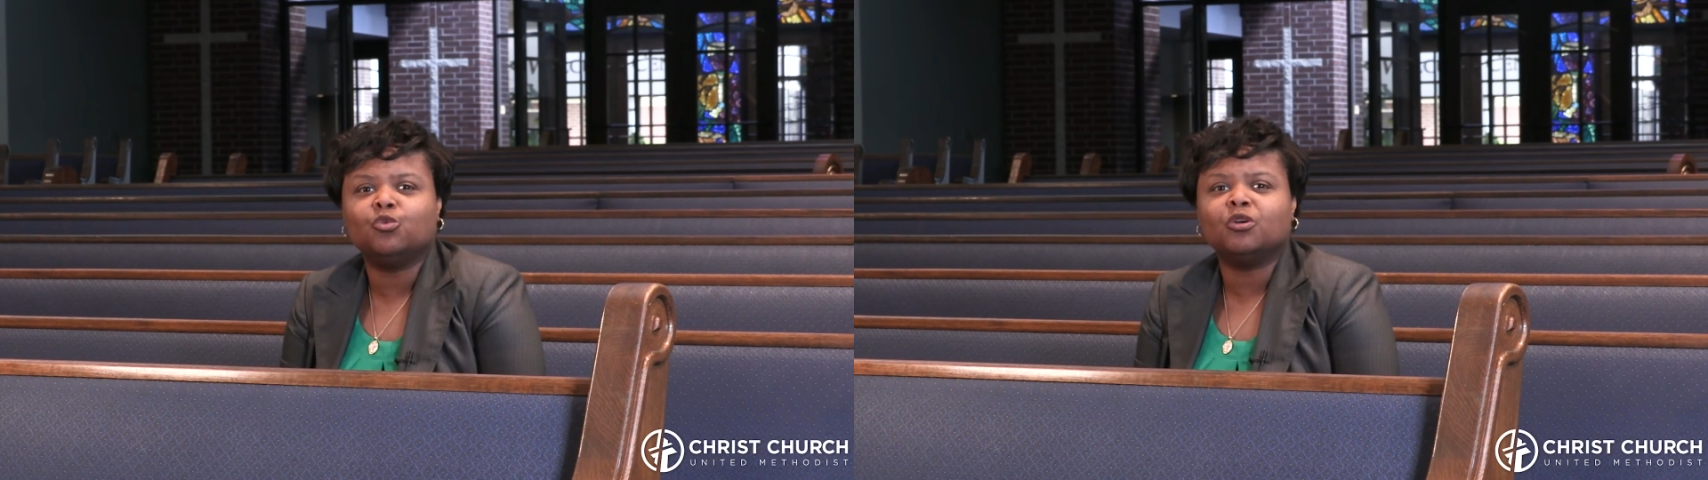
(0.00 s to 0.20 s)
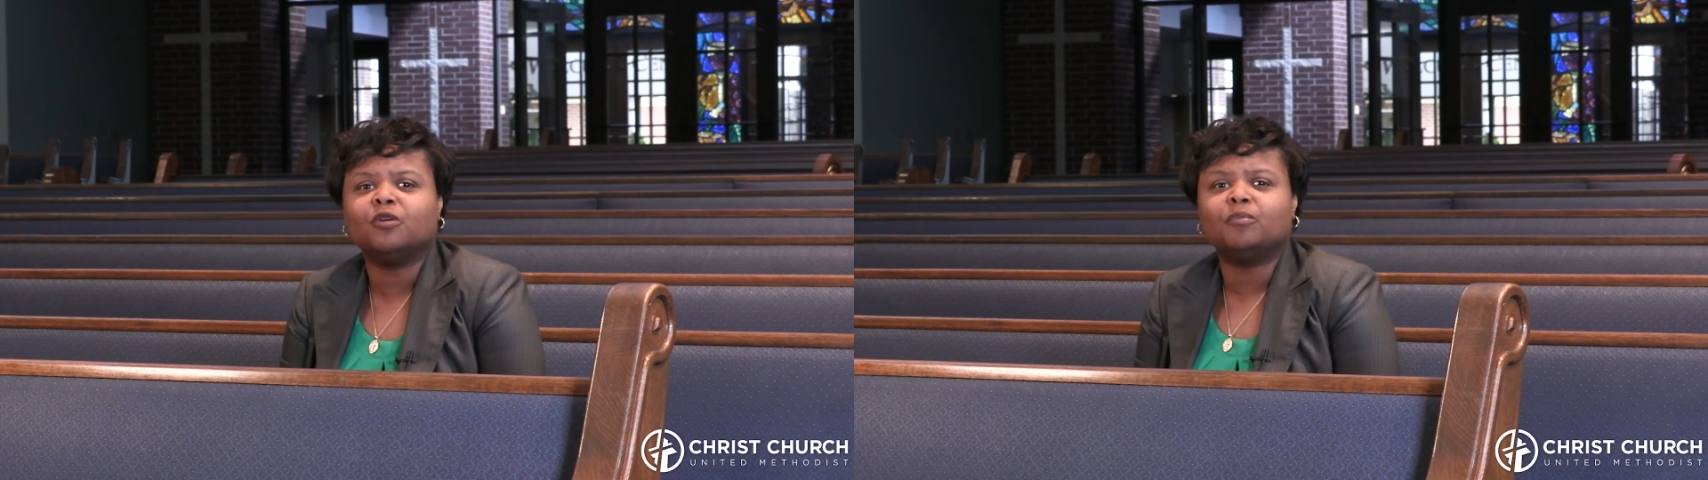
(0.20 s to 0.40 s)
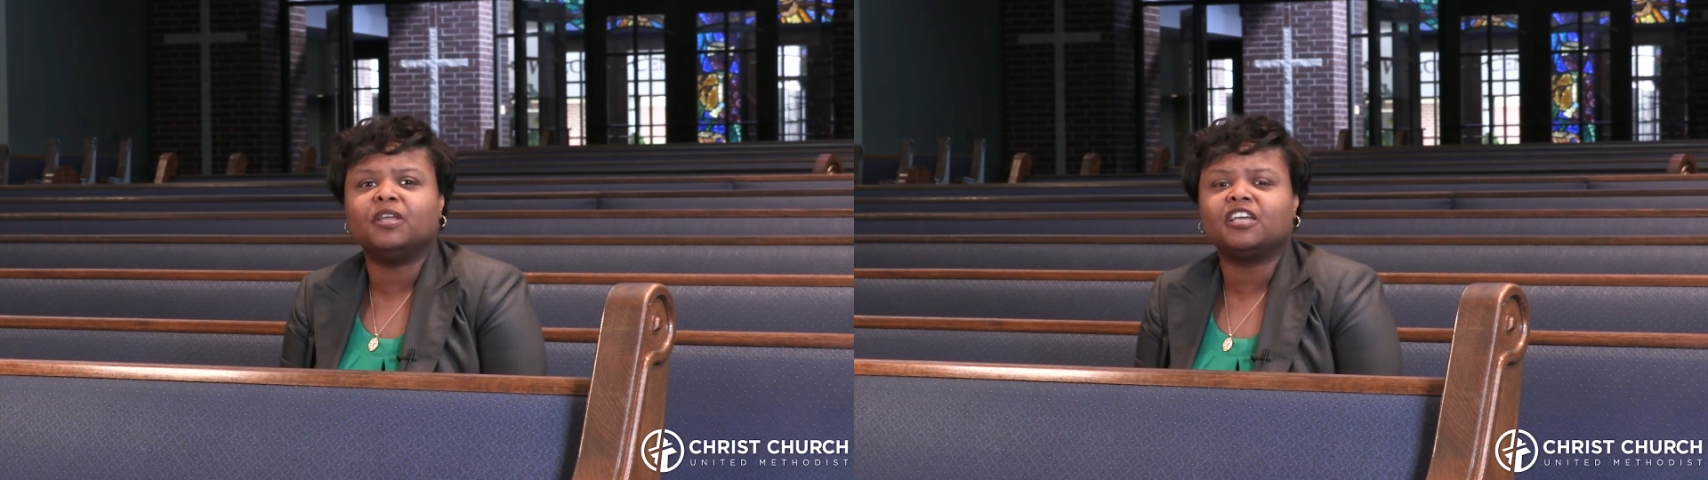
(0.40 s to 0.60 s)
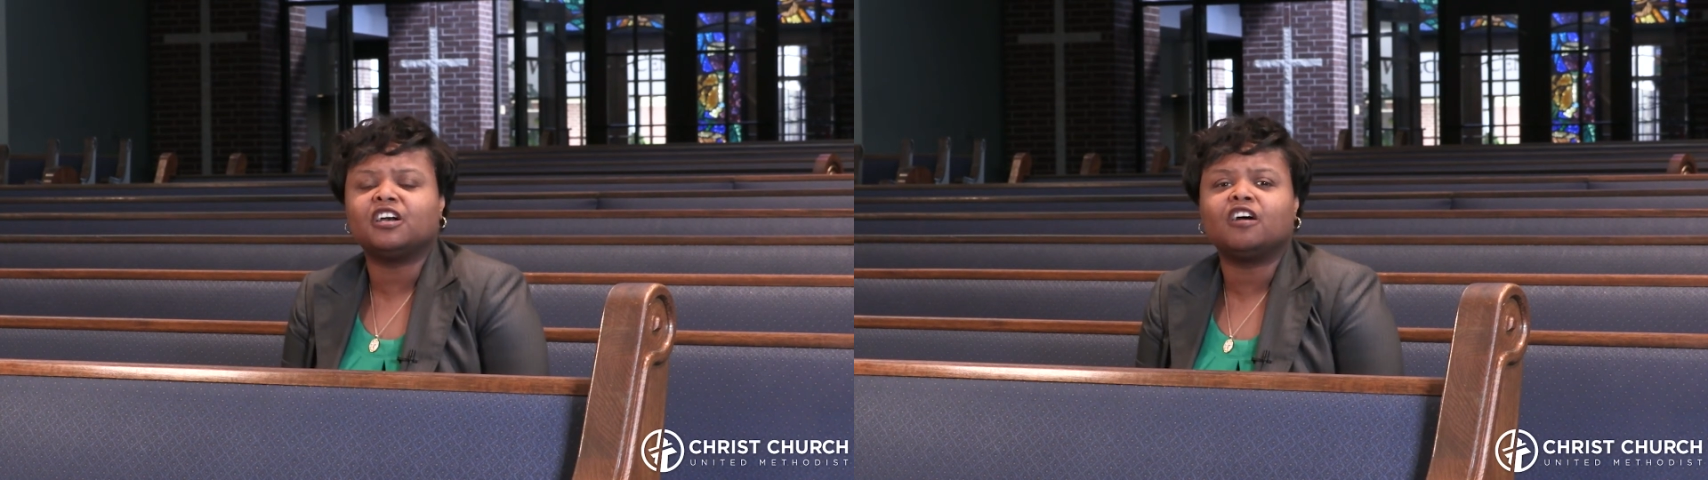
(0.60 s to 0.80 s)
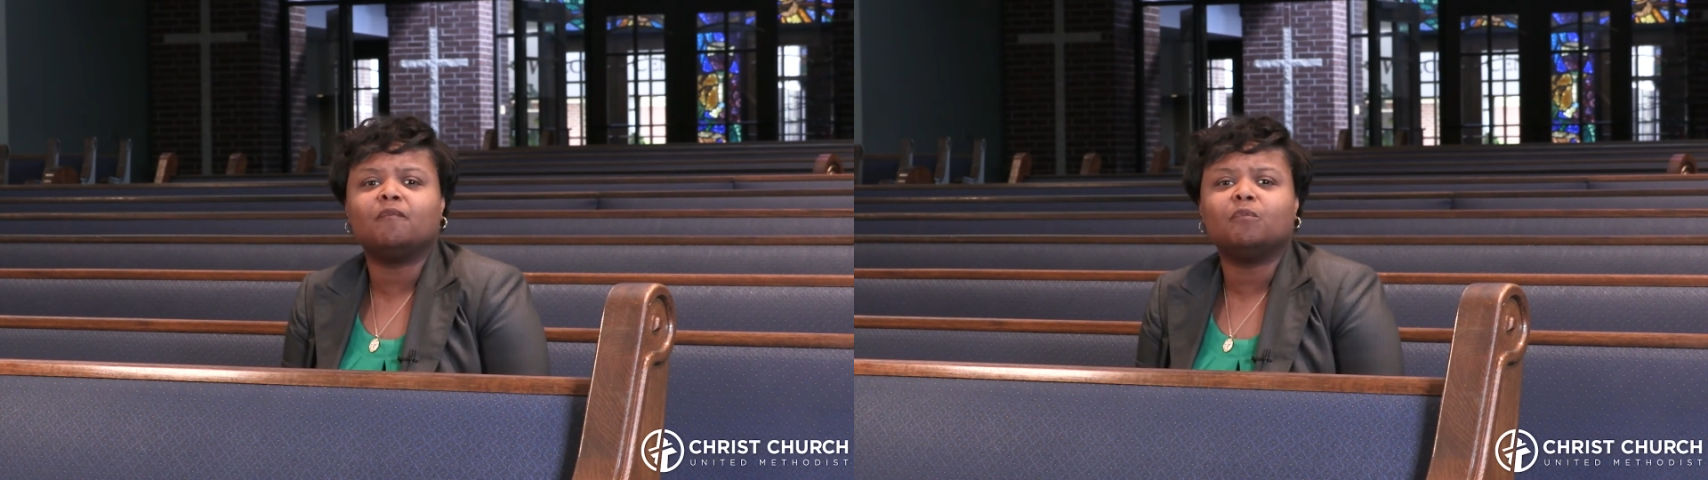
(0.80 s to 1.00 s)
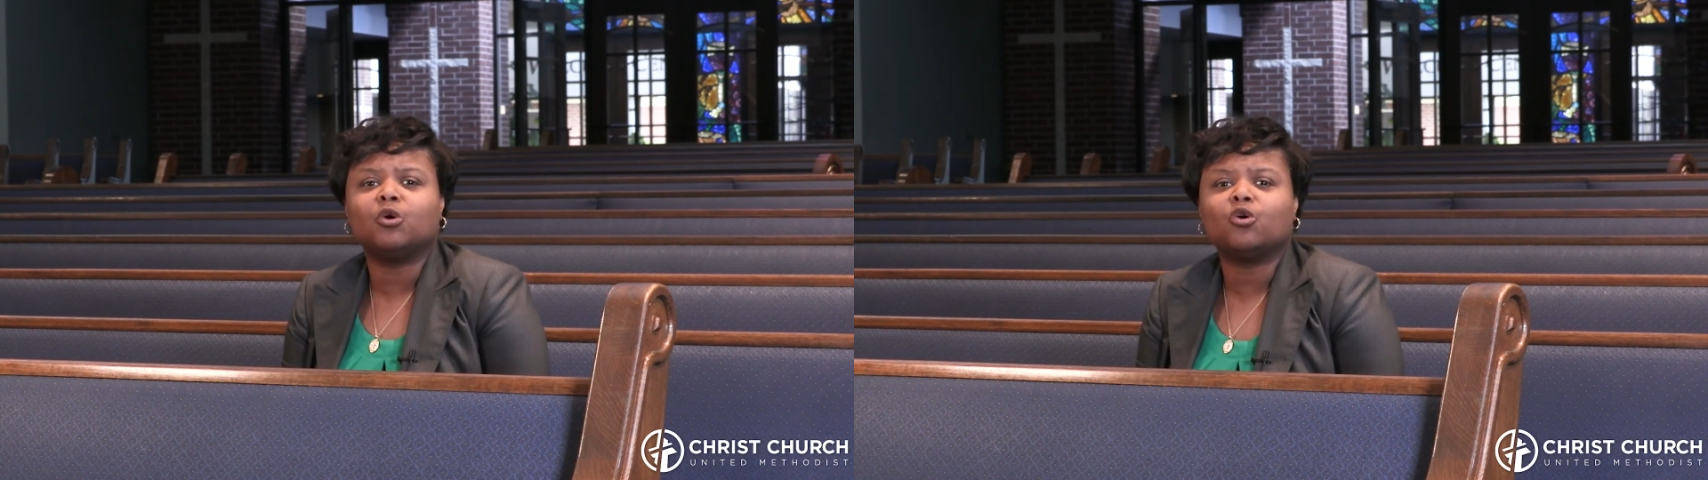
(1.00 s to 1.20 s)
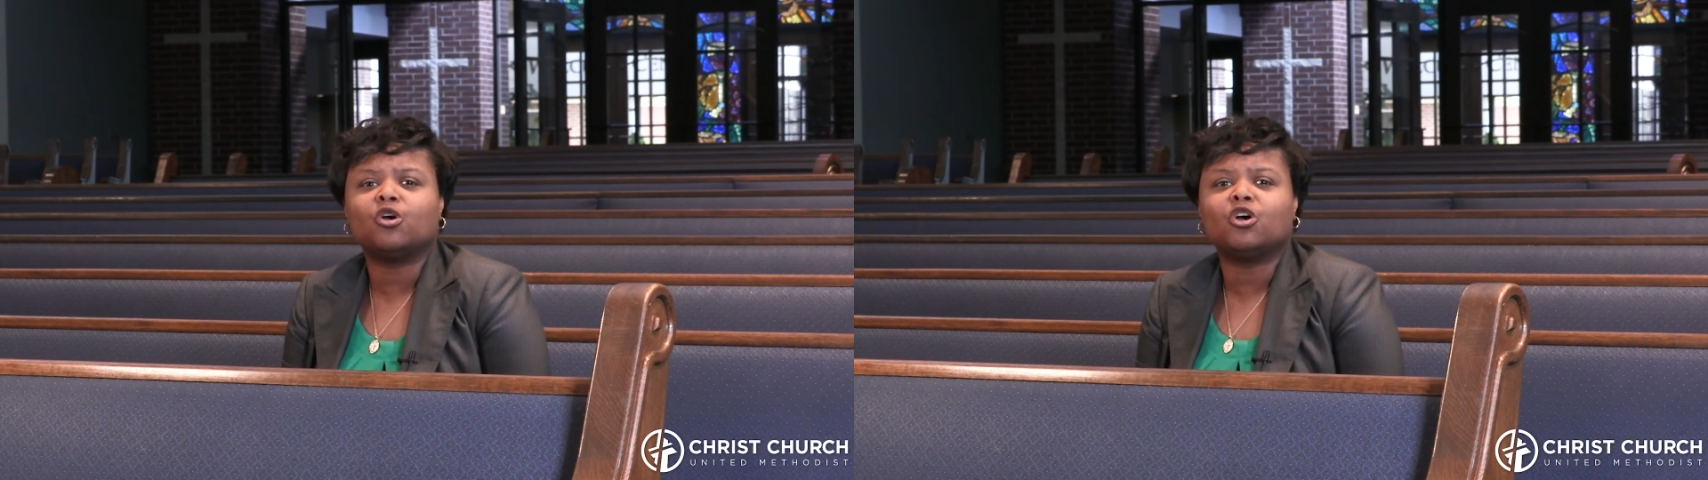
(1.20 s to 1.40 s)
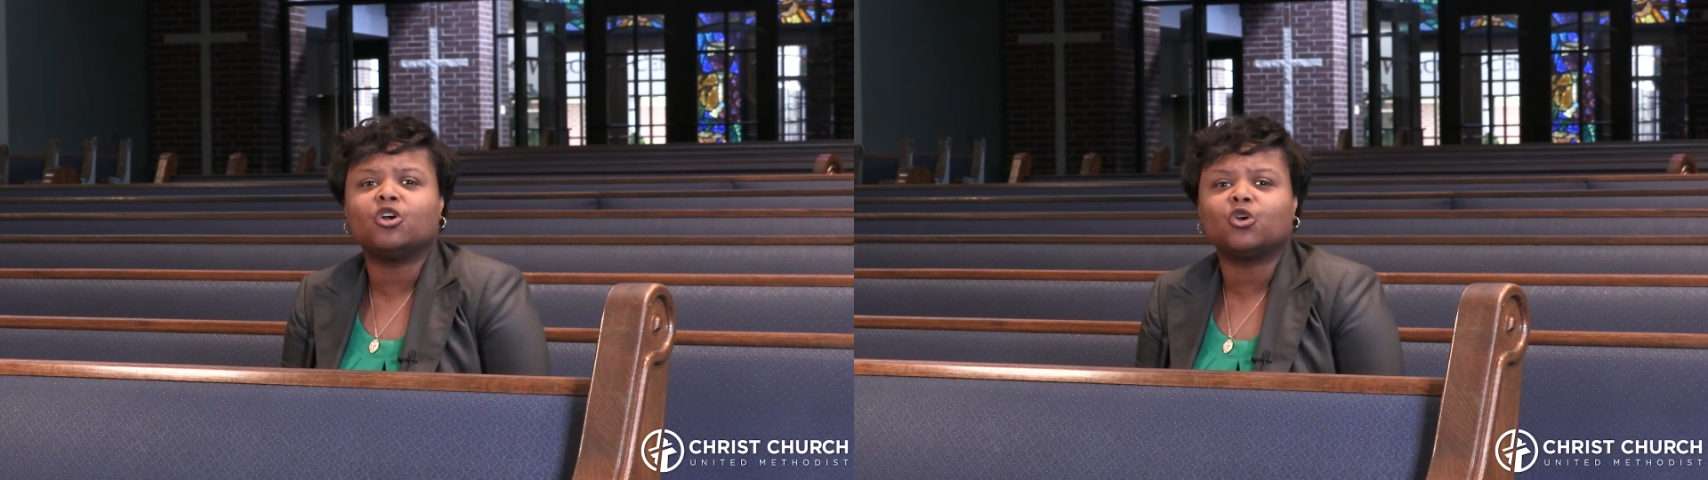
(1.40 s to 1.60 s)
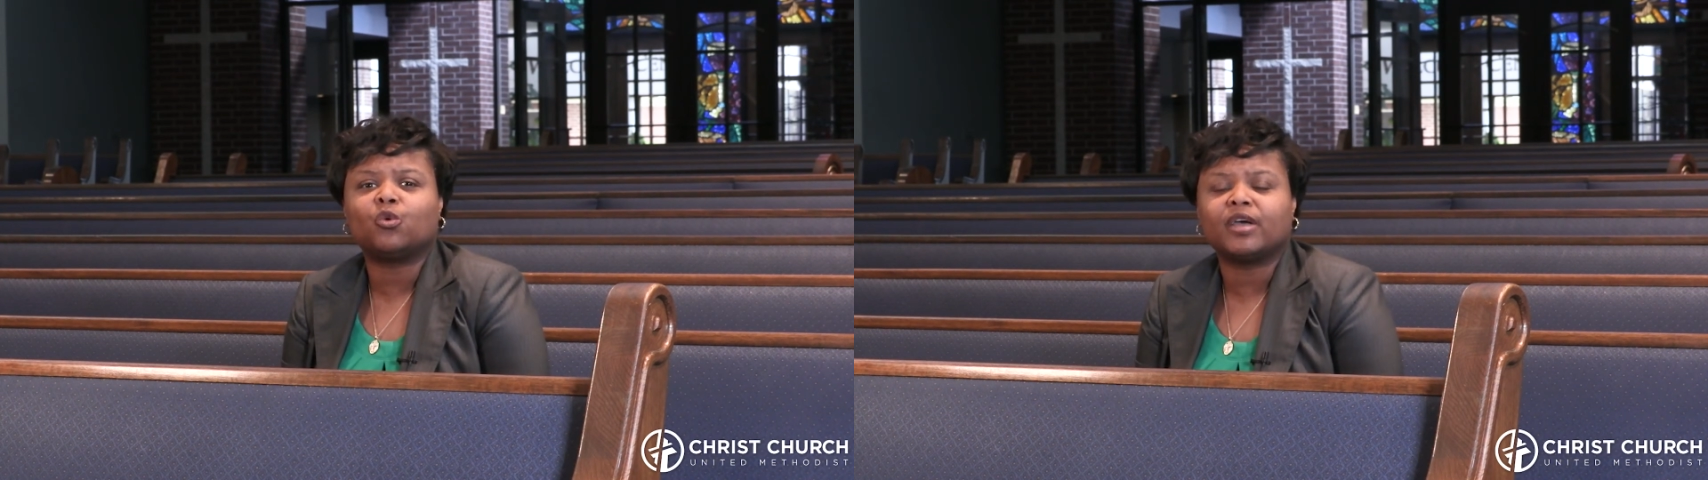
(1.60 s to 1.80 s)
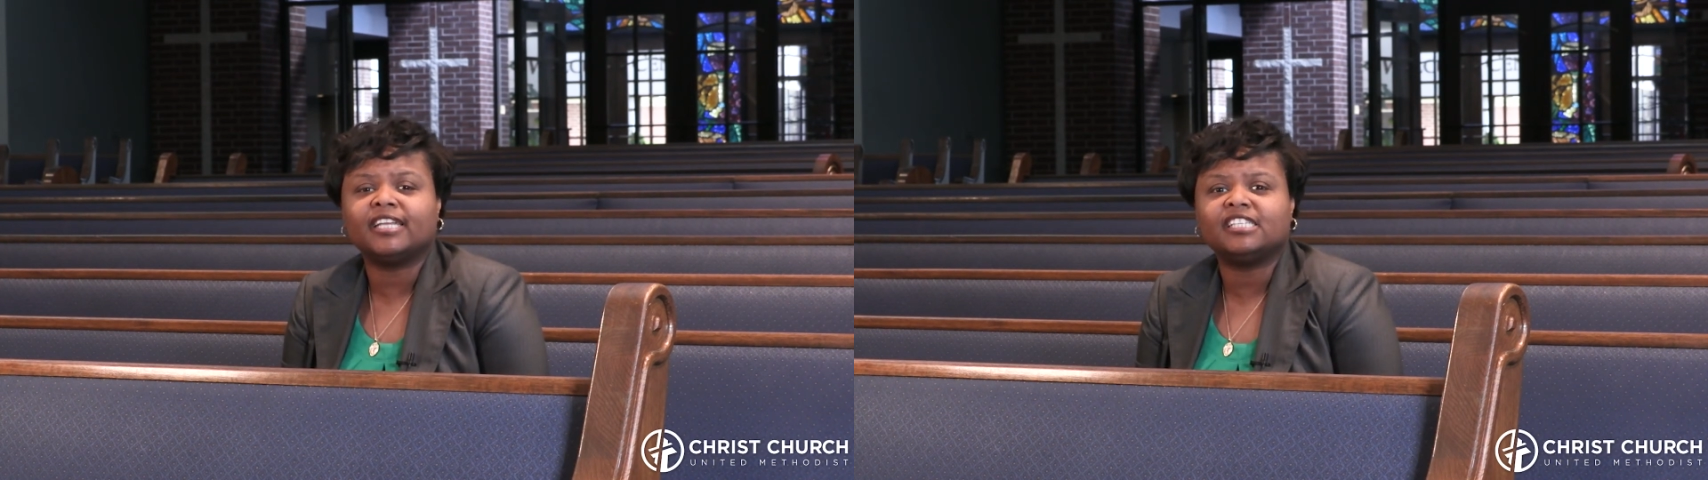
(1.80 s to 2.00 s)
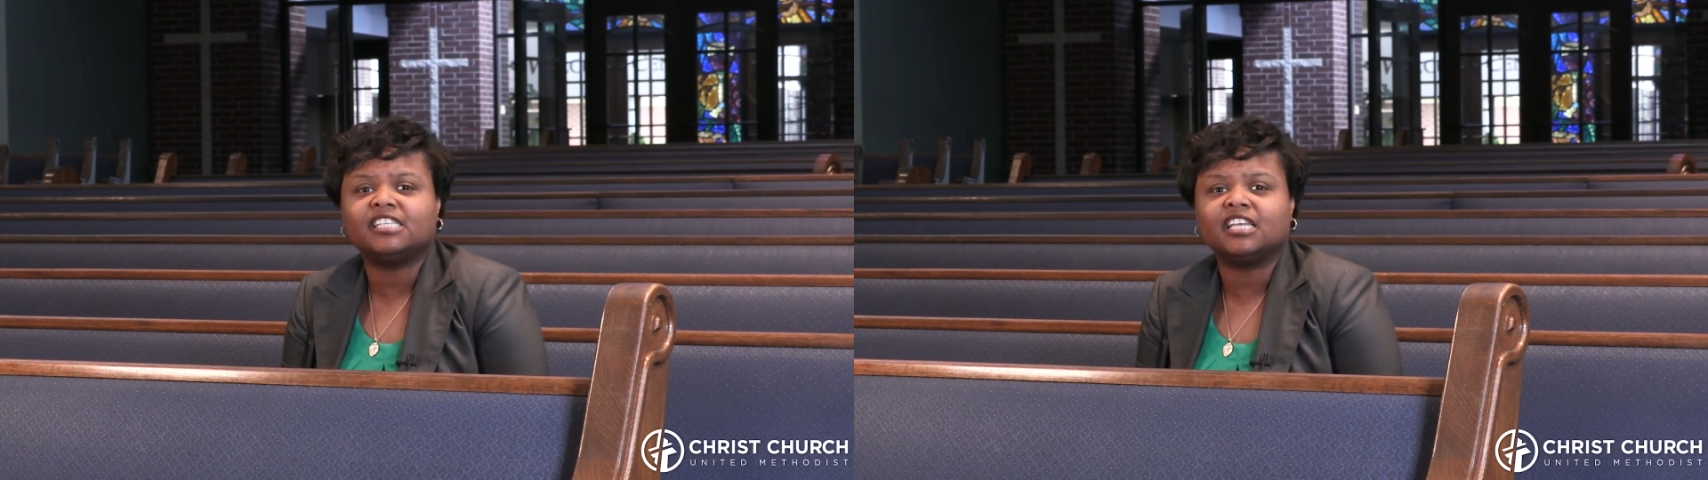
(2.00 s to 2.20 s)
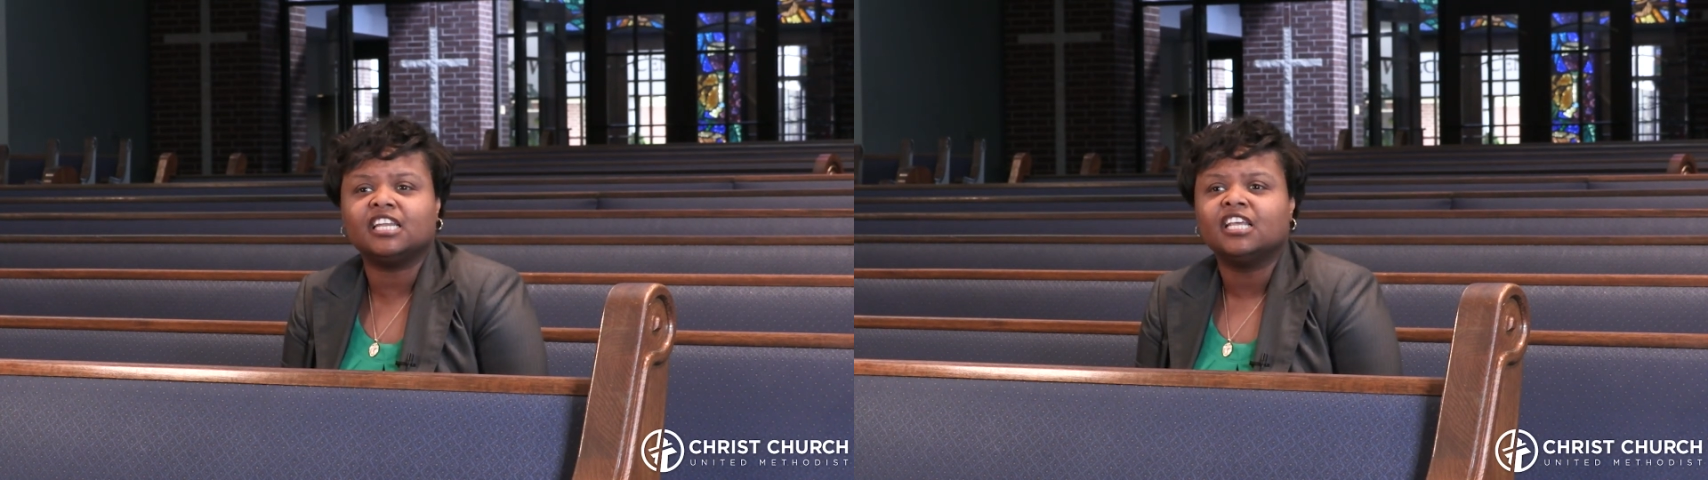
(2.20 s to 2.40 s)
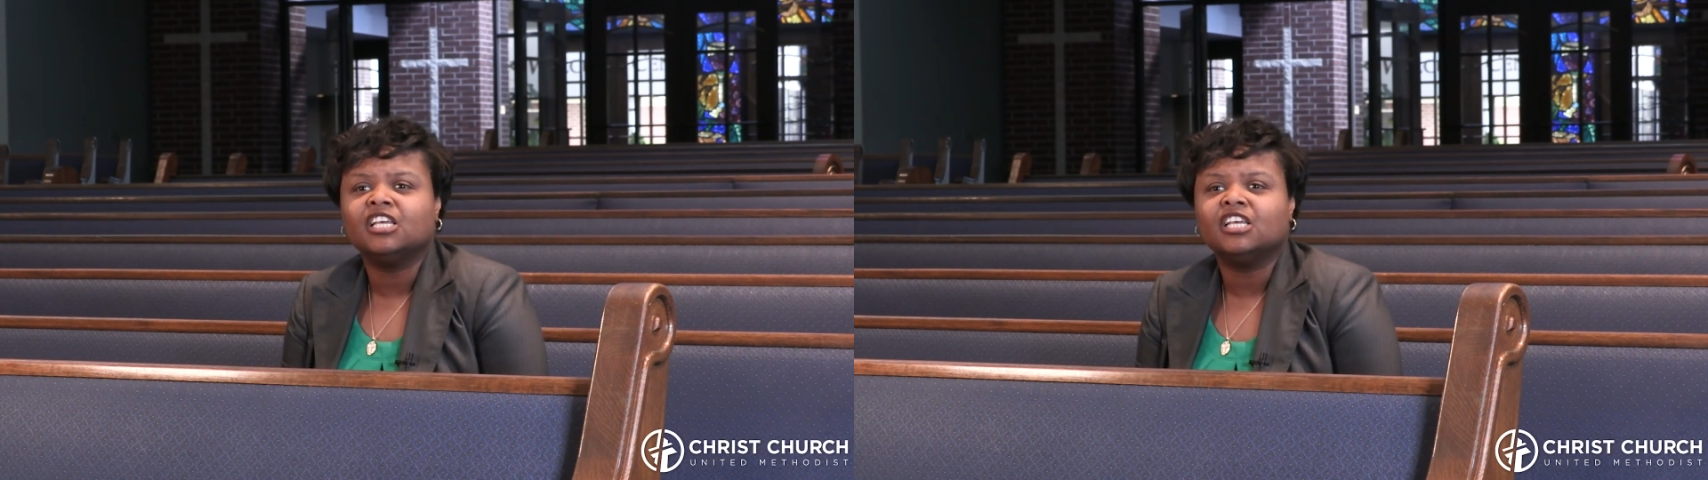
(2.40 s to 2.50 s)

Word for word: will become more acquainted